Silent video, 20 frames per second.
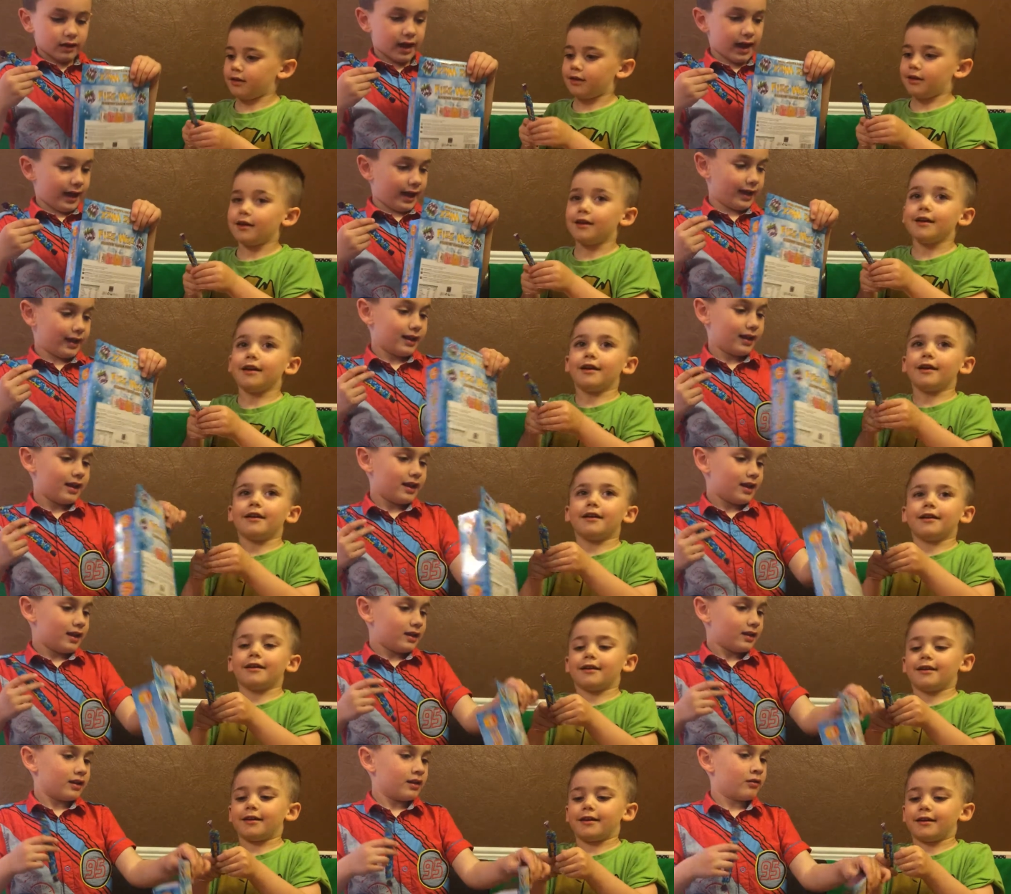Speaker 1: Okay,
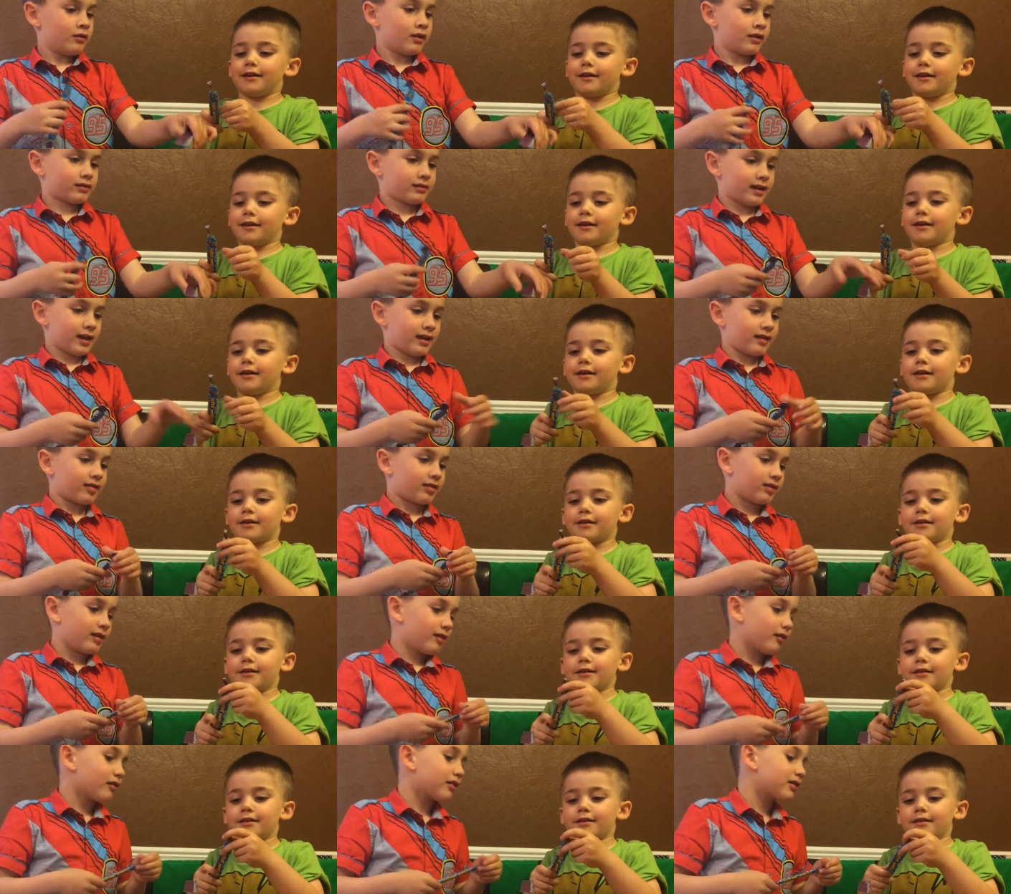you want to taste
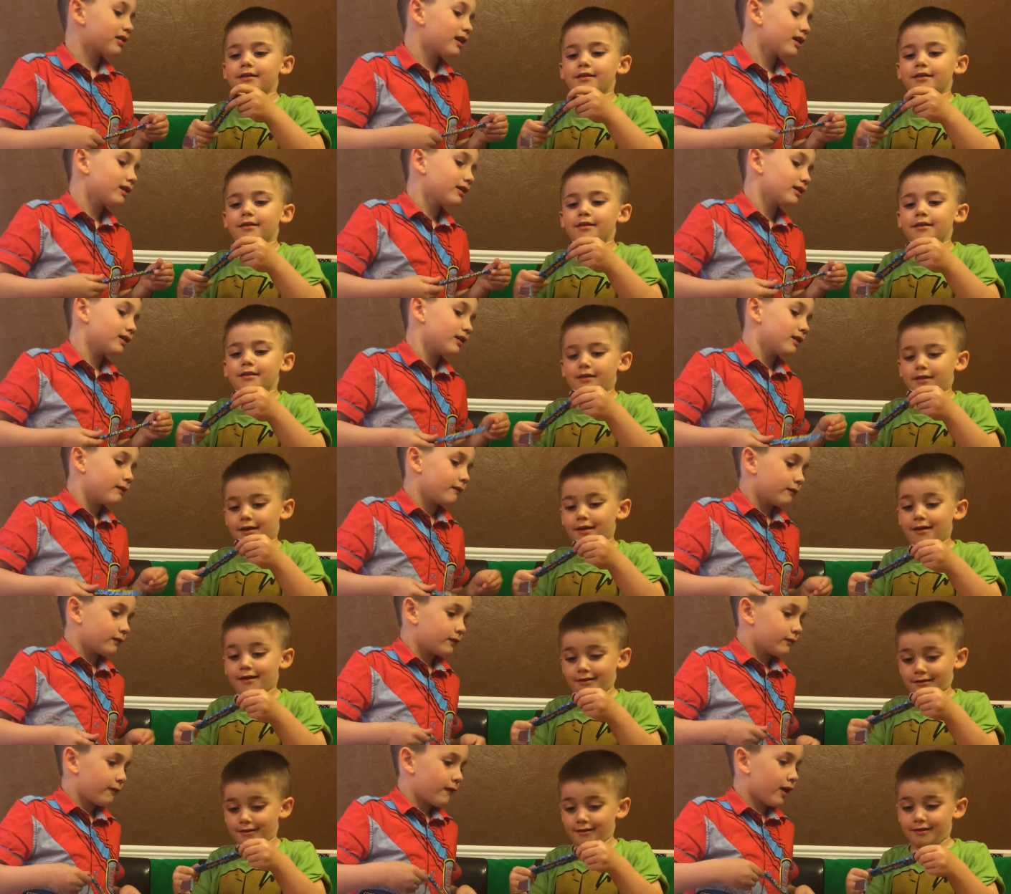it, Austin,
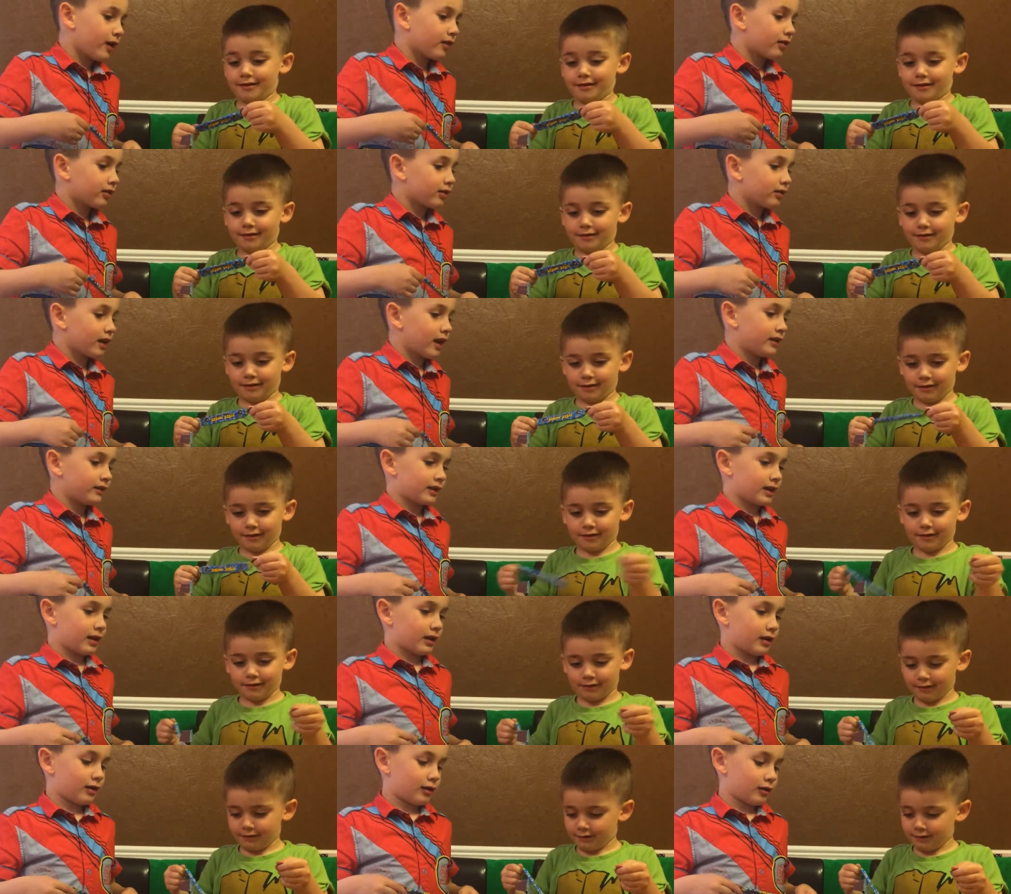first, and
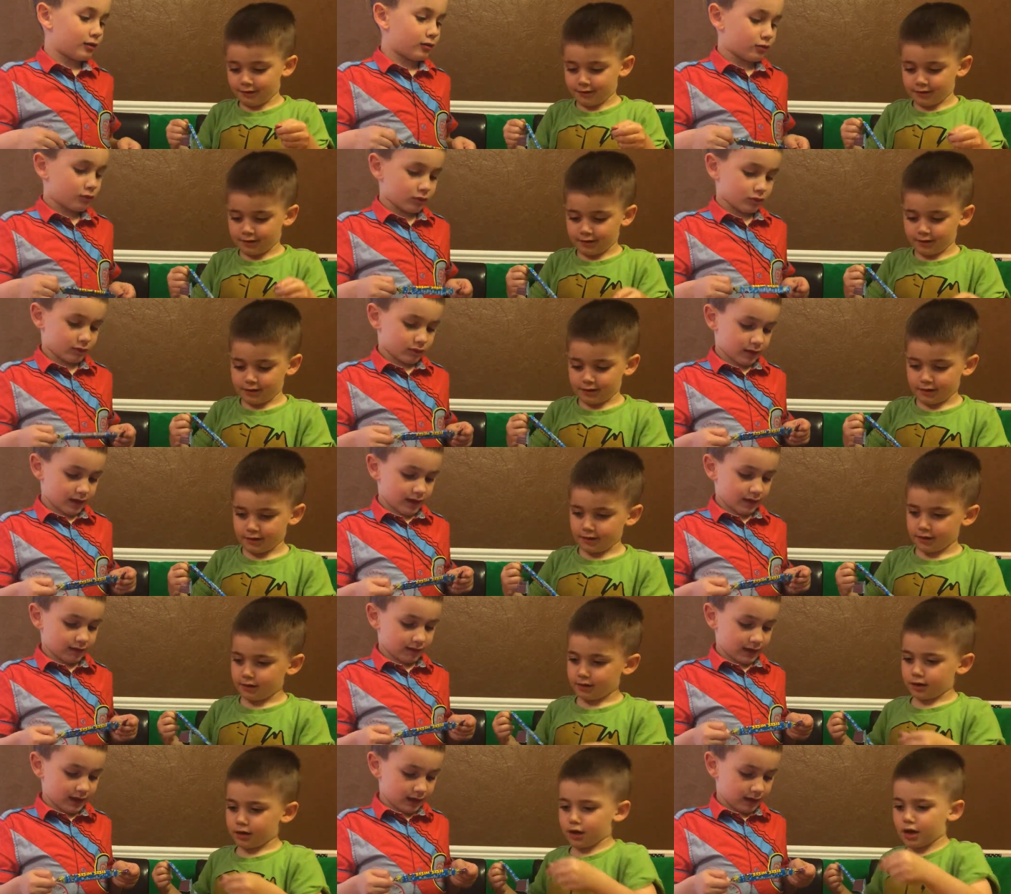then I'll
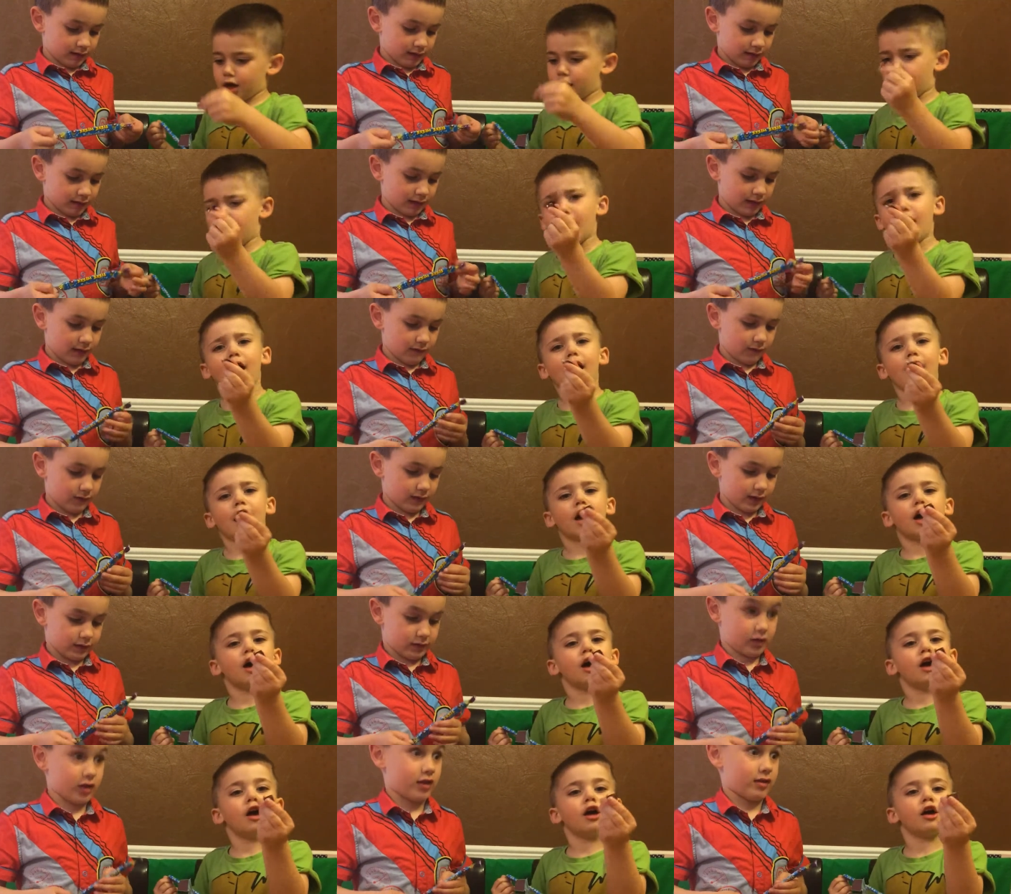taste it and see if
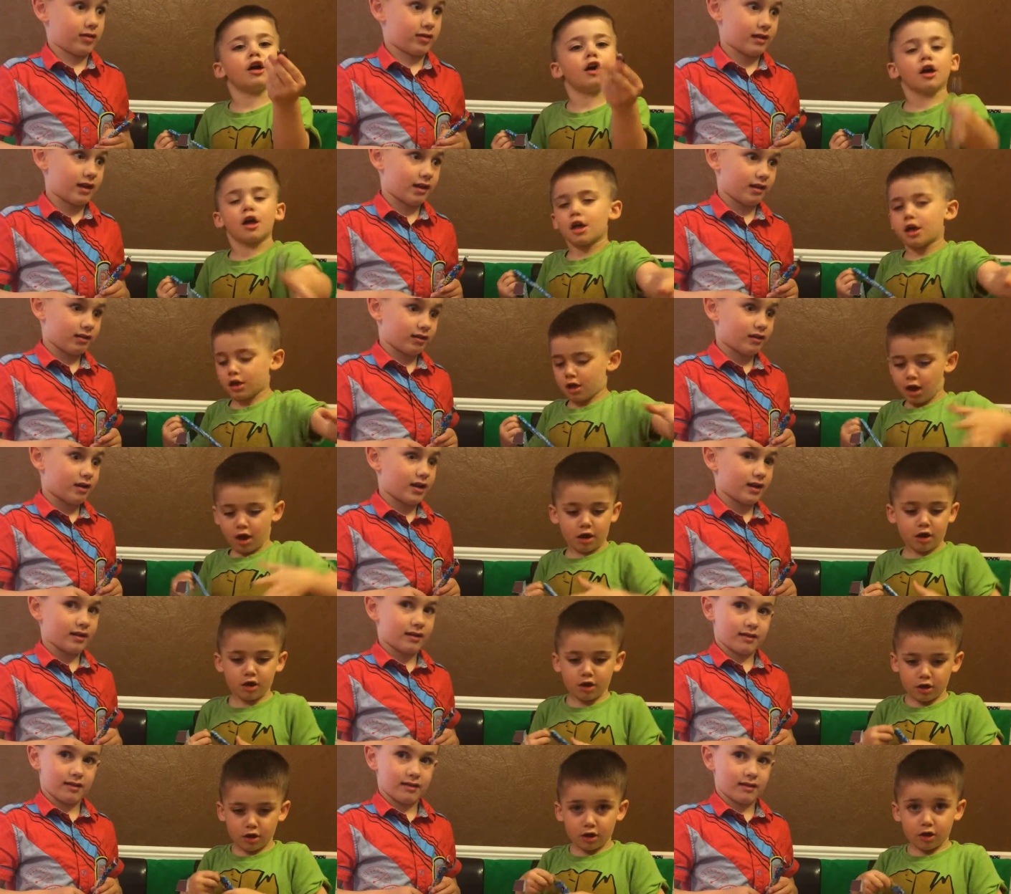it does taste
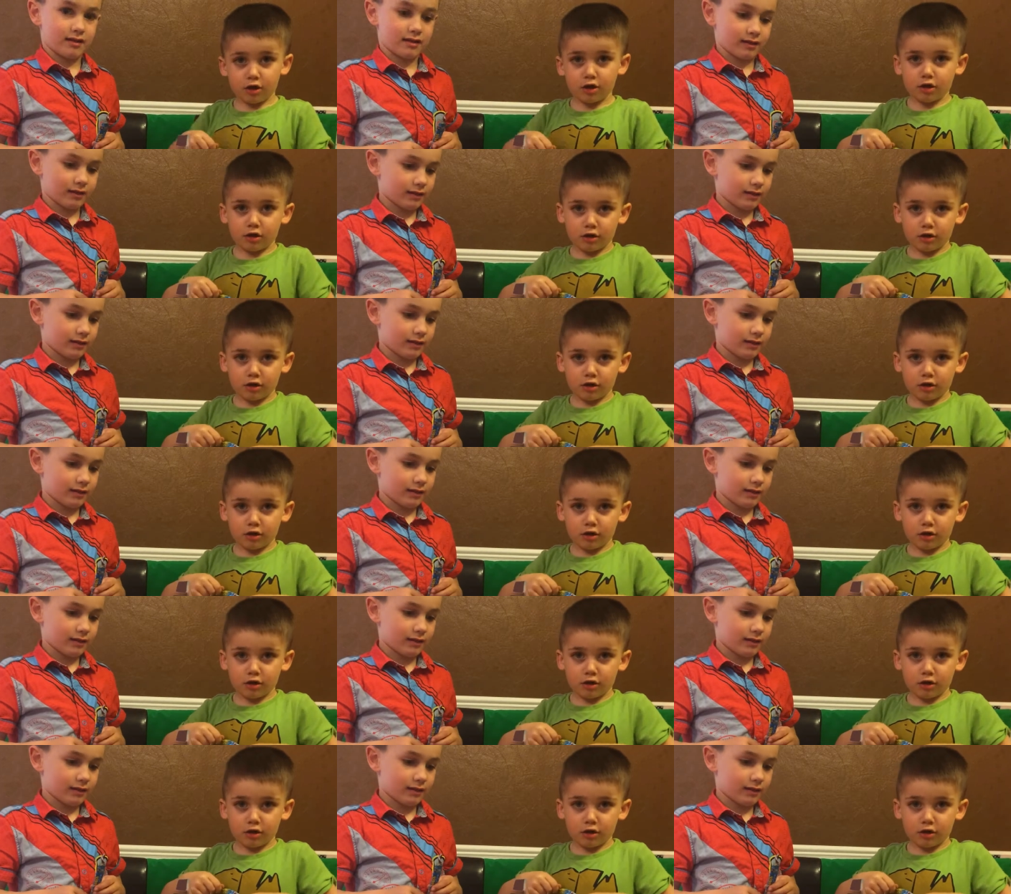nice.